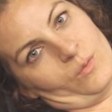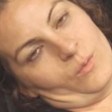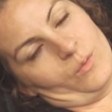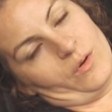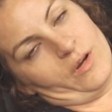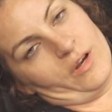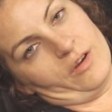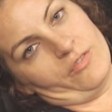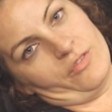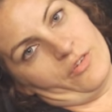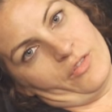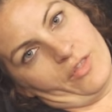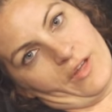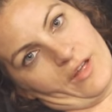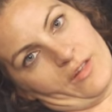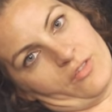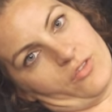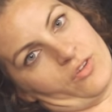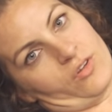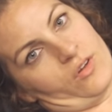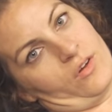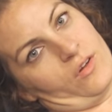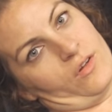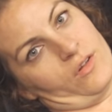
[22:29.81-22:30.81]
whatever
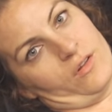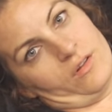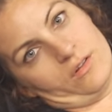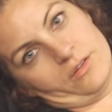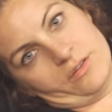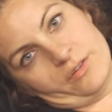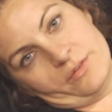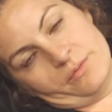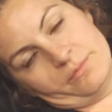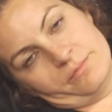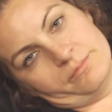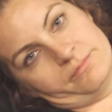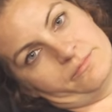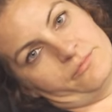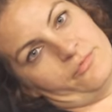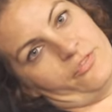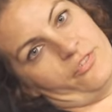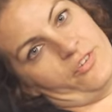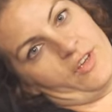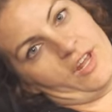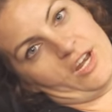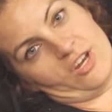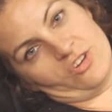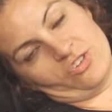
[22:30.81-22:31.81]
that's called. The
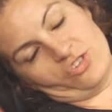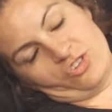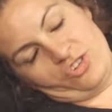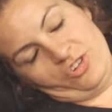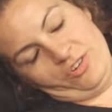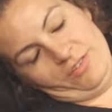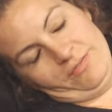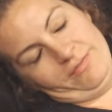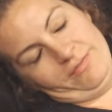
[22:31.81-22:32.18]
finish. Finish